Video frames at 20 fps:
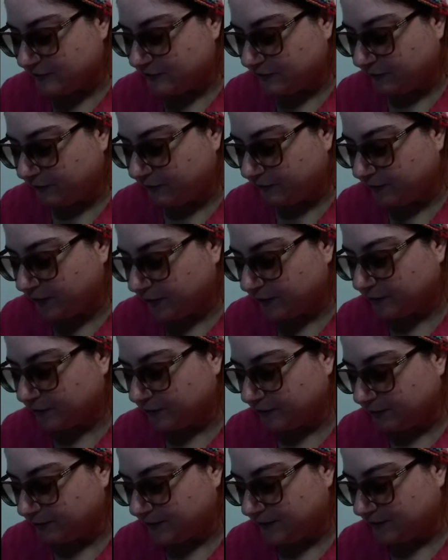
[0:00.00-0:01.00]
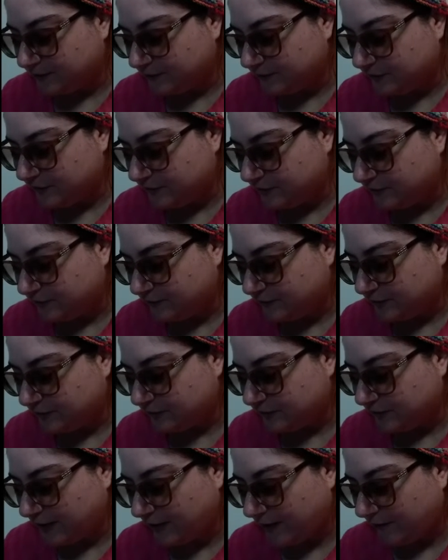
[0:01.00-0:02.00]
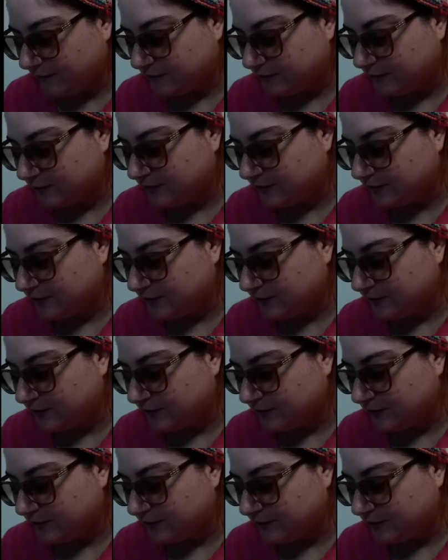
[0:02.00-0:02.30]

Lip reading: the fear of being deceived. Doesn't have to be